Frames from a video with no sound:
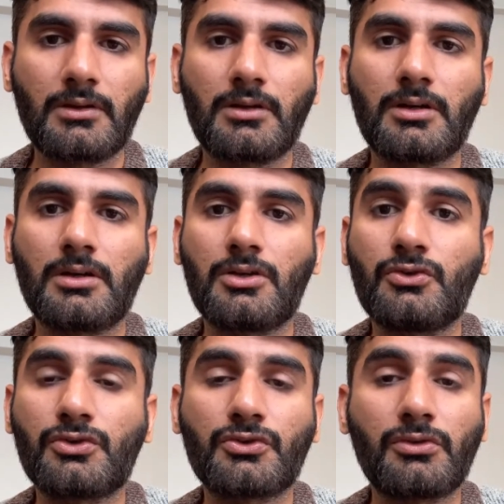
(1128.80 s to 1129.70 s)

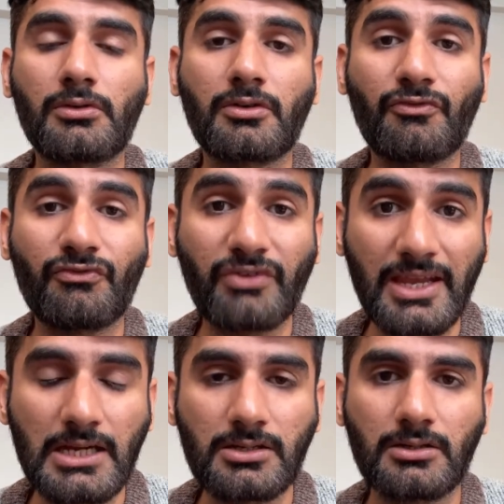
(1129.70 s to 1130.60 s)
You shouldn't
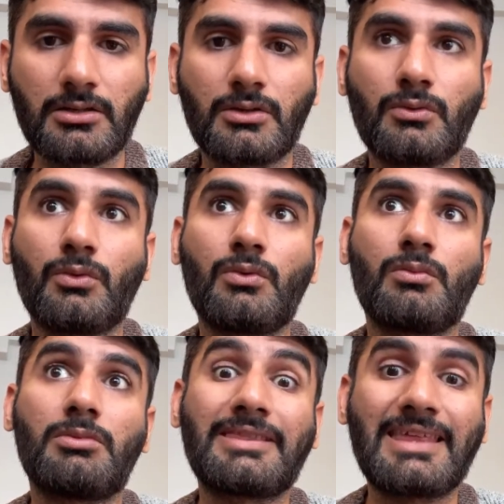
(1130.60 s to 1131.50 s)
wait to
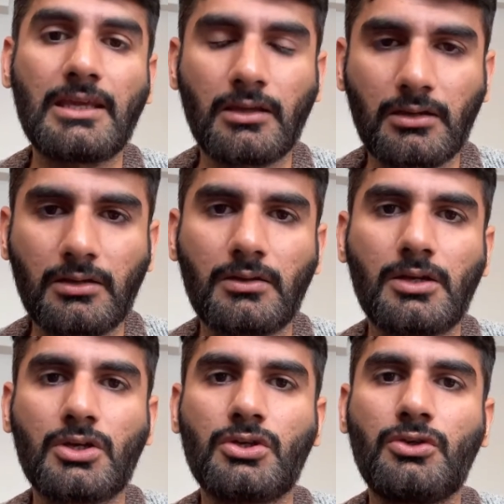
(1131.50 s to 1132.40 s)
think.
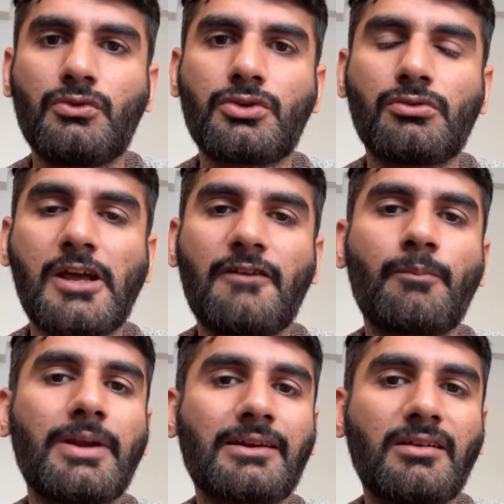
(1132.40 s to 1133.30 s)
You should have
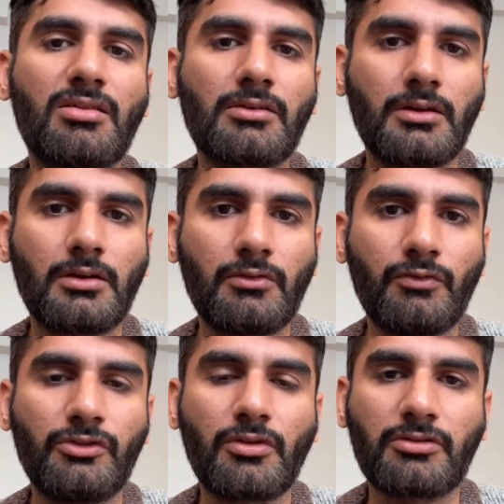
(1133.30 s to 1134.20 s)
practiced
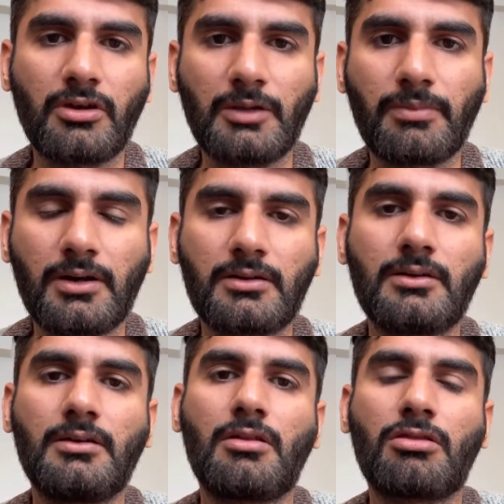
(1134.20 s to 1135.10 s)
with your study
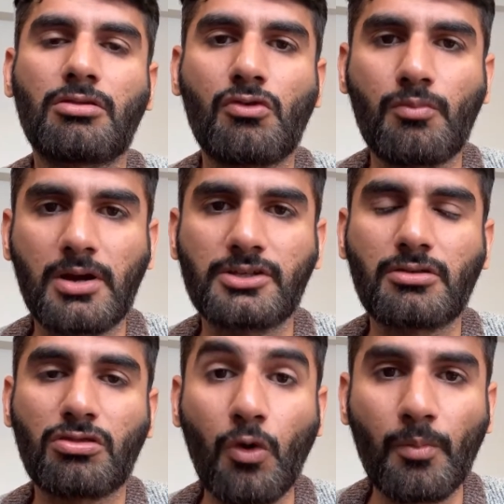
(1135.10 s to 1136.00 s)
partner so
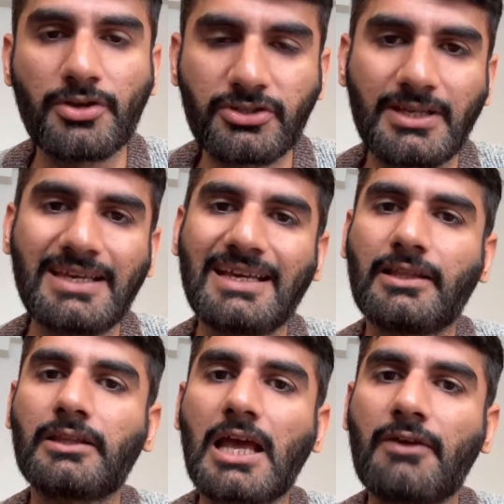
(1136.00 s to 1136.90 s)
much
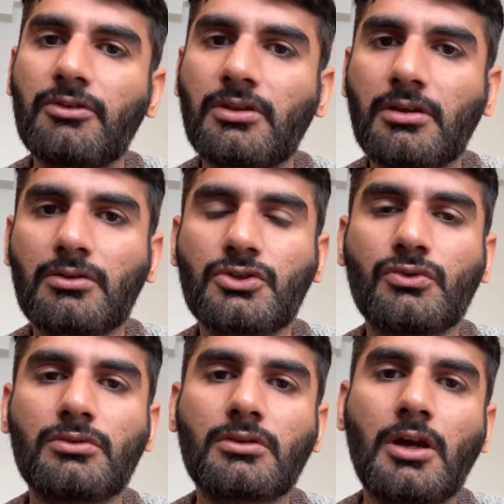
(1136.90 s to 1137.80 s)
that everything
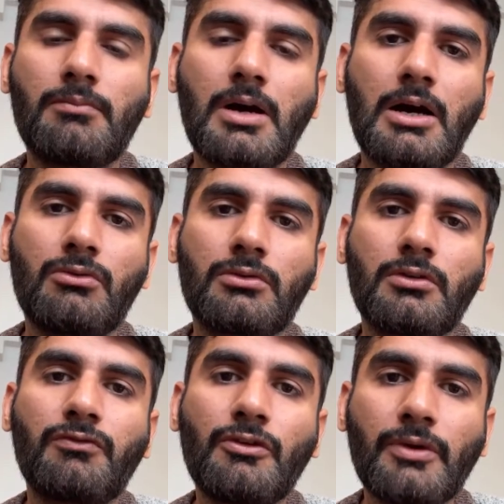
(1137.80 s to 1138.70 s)
should come out
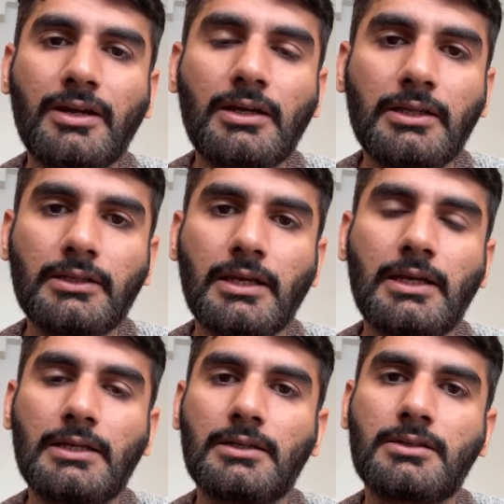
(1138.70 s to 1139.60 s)
fluently,
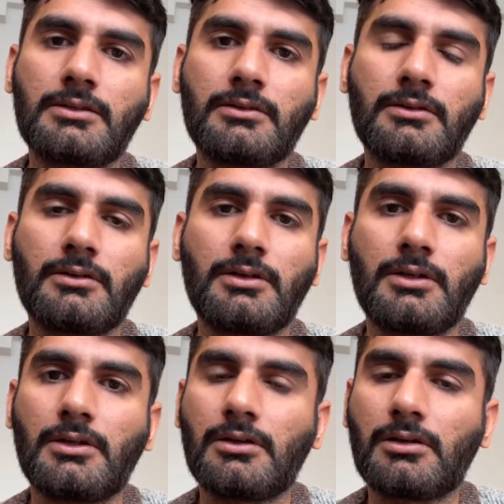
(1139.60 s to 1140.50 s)
and
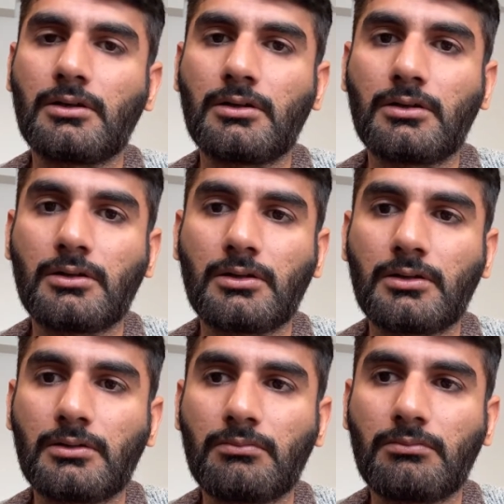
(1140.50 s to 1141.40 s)

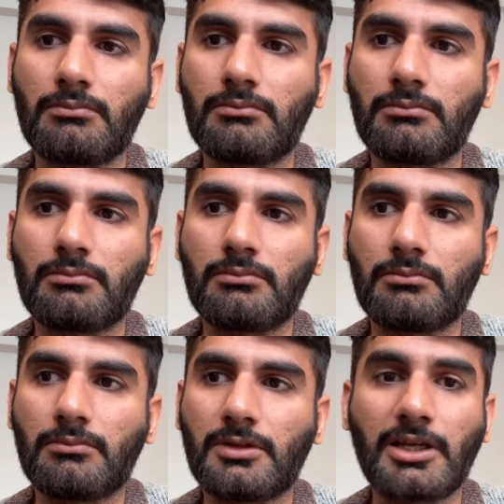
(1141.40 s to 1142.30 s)
uh,
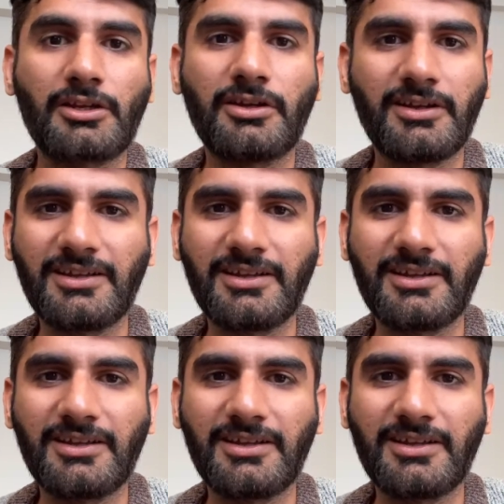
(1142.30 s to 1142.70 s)
like